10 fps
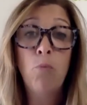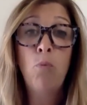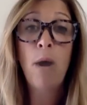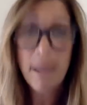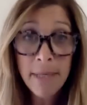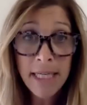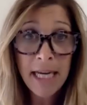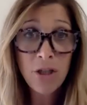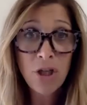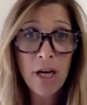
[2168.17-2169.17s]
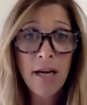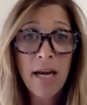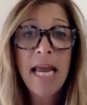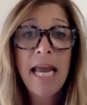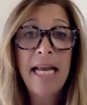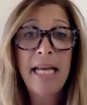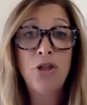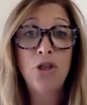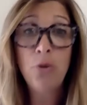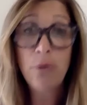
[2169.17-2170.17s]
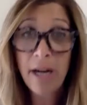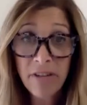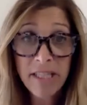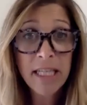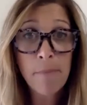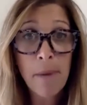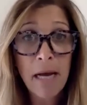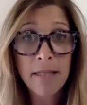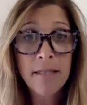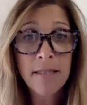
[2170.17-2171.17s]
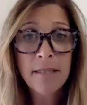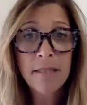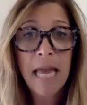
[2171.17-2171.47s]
recommendation is to do it every 6 months,